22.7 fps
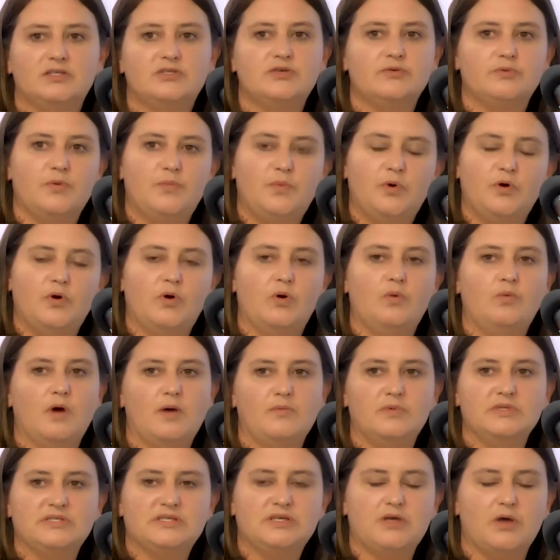to report
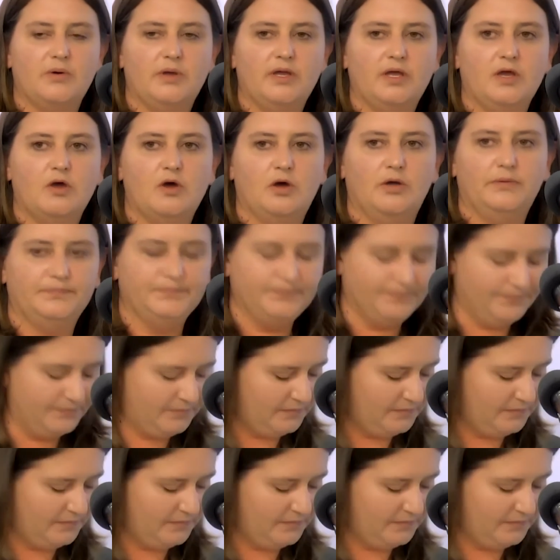what was going on.